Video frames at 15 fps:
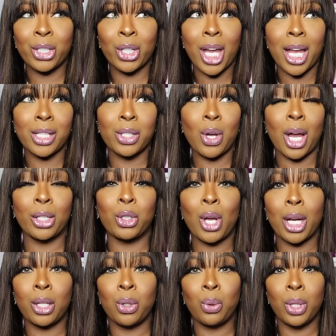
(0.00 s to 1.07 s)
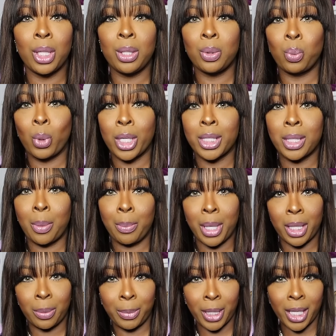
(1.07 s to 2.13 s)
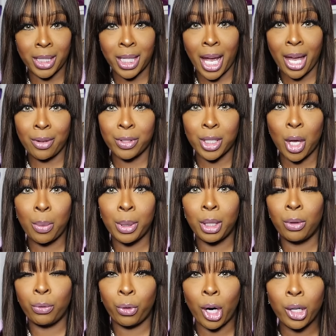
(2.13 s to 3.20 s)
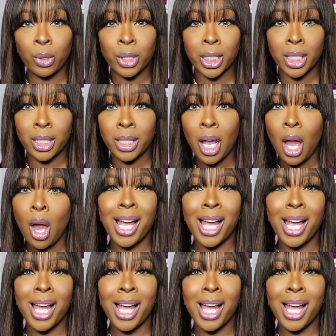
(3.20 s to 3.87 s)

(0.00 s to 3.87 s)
You guys know I try to do these once a month because I have so many fragrances.